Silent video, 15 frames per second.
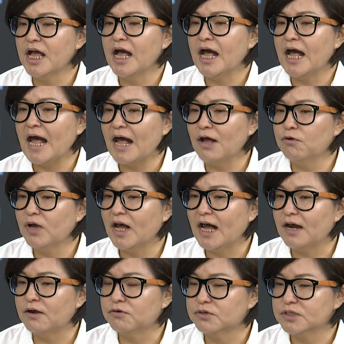how
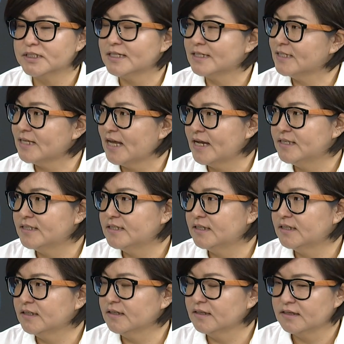our
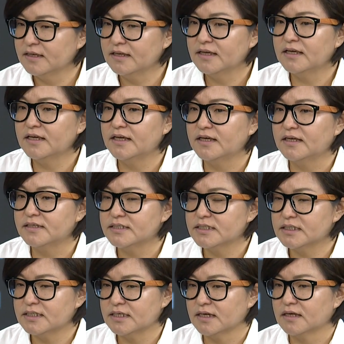society is